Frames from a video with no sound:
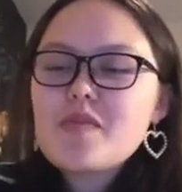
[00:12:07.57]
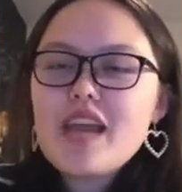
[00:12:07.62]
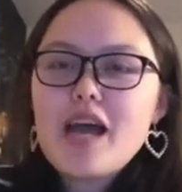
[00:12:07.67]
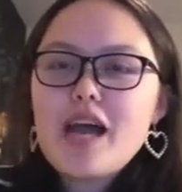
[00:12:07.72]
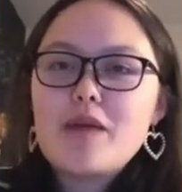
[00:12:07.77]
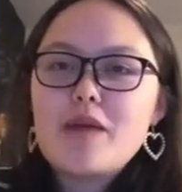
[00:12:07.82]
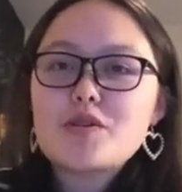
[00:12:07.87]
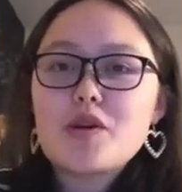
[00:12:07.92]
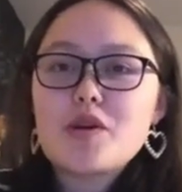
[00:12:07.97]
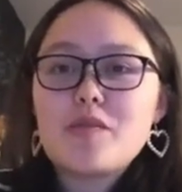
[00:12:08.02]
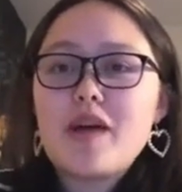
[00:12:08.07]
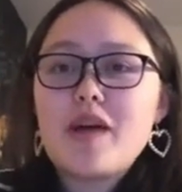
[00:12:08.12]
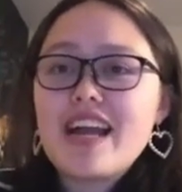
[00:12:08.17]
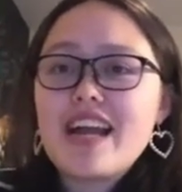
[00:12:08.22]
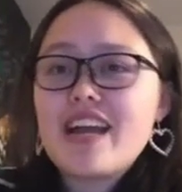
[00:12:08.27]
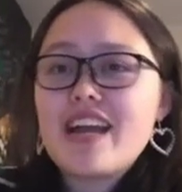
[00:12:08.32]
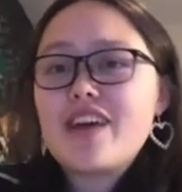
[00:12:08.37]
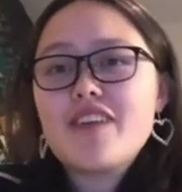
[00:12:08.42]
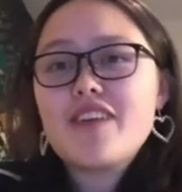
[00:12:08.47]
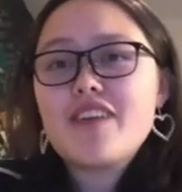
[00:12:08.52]
to a
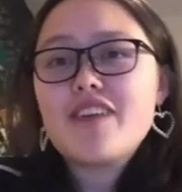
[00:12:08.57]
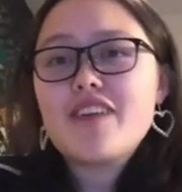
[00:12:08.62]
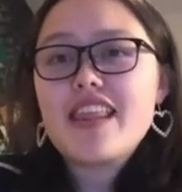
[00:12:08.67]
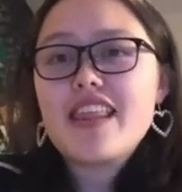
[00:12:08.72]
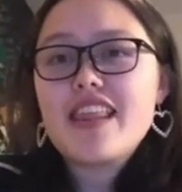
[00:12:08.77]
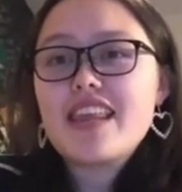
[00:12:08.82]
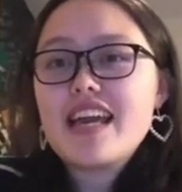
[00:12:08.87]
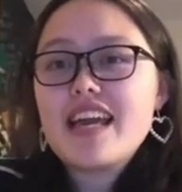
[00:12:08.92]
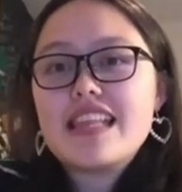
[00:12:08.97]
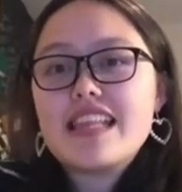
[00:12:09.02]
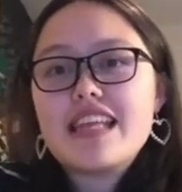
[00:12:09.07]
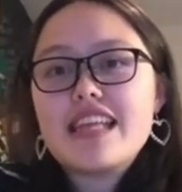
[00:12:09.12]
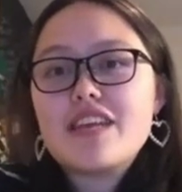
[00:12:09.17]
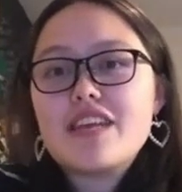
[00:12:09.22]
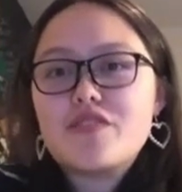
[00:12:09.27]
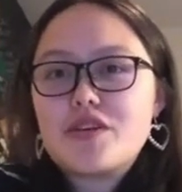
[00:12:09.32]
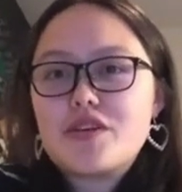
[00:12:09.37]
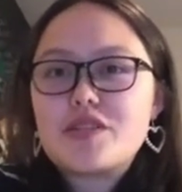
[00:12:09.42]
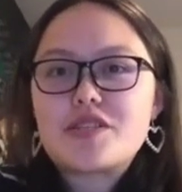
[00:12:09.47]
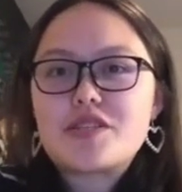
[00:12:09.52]
Pākehā father and then a
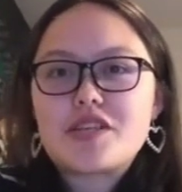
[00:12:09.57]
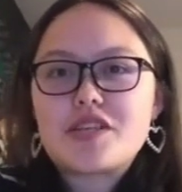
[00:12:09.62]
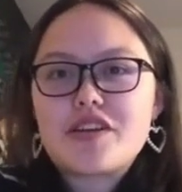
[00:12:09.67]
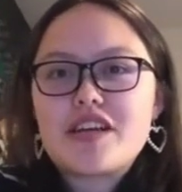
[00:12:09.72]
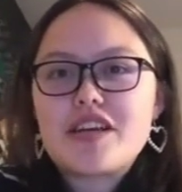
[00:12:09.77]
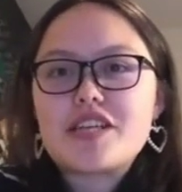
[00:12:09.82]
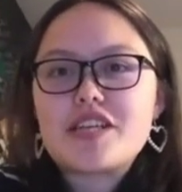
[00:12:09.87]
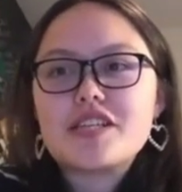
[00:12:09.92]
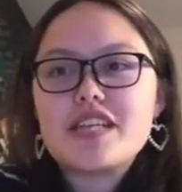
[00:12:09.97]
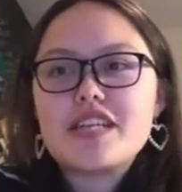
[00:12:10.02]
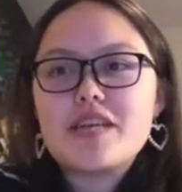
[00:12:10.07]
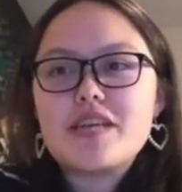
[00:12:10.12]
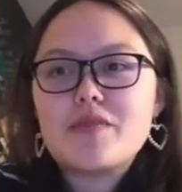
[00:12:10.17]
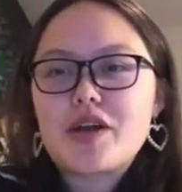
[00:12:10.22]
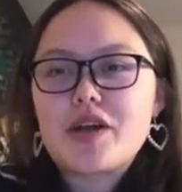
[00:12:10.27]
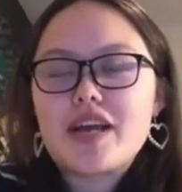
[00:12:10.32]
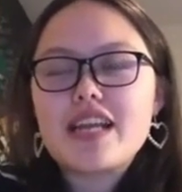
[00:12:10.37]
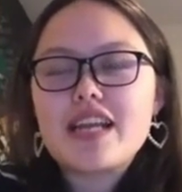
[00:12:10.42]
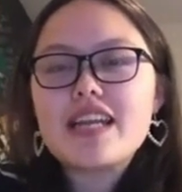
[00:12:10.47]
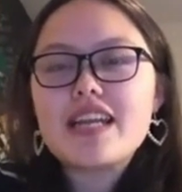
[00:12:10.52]
first-generation
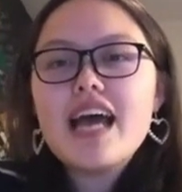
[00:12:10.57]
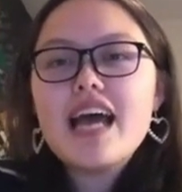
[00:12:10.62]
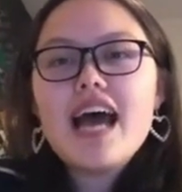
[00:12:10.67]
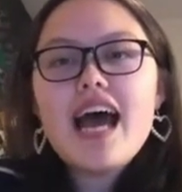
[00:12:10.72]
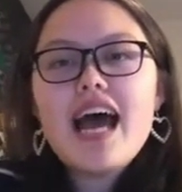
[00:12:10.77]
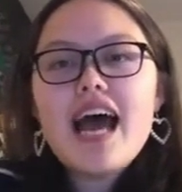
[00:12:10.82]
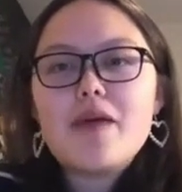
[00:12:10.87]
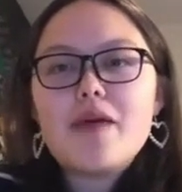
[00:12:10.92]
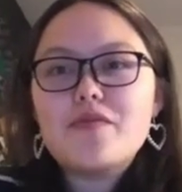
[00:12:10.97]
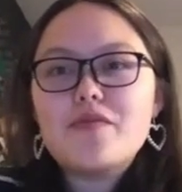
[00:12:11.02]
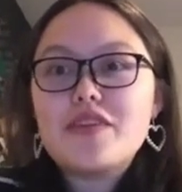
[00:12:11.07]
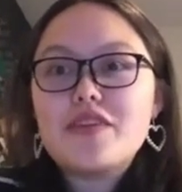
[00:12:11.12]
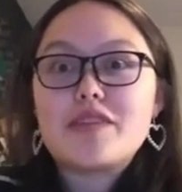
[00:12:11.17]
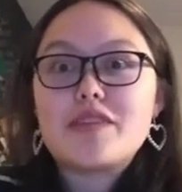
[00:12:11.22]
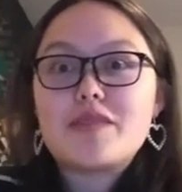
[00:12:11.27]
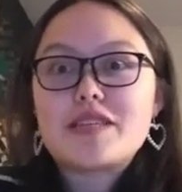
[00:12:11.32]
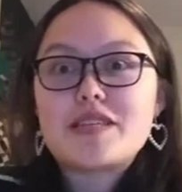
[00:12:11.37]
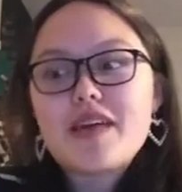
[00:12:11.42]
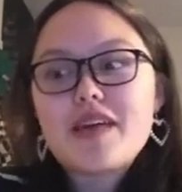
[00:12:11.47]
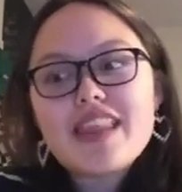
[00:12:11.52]
immigrant
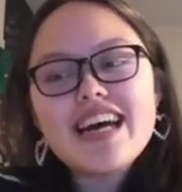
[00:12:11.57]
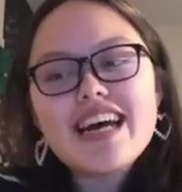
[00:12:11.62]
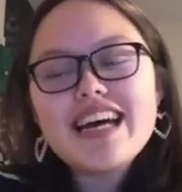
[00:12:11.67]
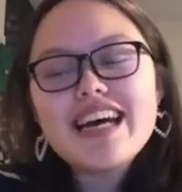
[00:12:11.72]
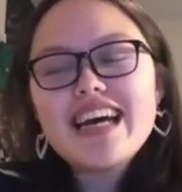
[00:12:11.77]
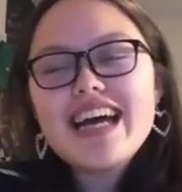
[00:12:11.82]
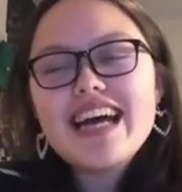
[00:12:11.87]
Vietnamese mother.